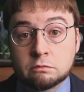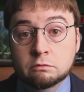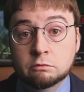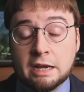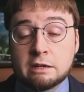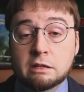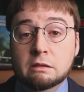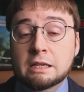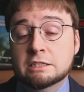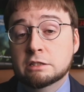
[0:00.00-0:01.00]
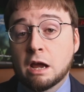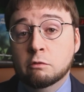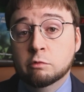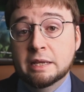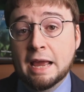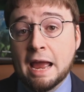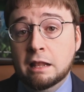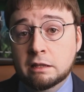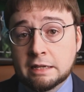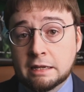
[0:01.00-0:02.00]
right? It's not
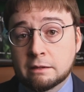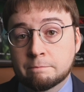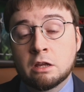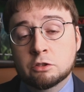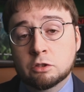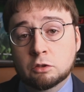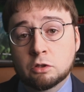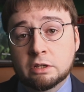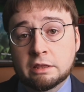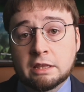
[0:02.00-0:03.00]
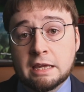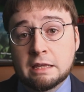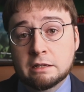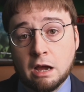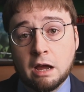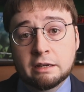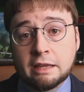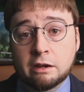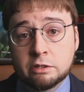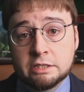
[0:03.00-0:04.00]
reality to look at the
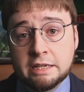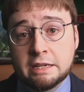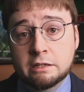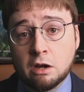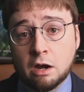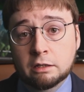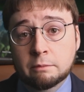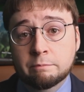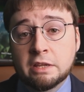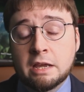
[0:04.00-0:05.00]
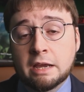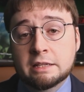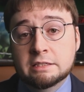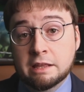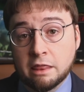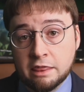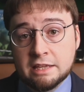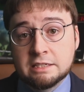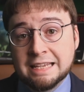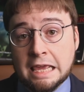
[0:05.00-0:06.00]
non-guaranteed column and say,
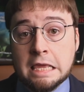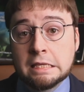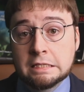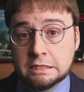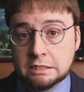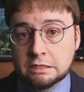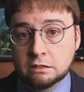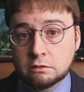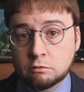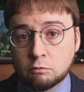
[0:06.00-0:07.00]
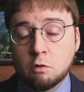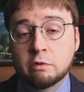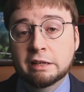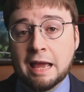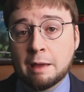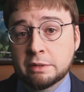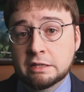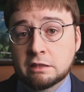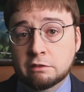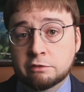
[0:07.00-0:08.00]
this is what will happen
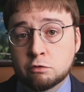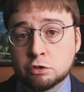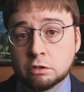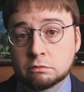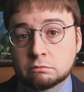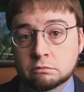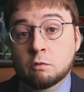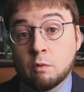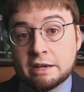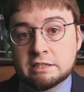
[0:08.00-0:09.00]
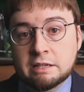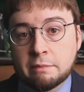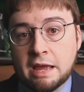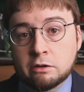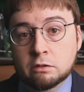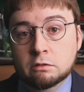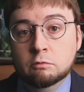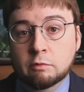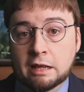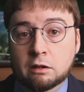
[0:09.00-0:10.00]
in the future. Why does it matter?
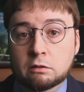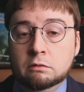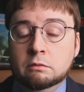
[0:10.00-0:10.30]
Well,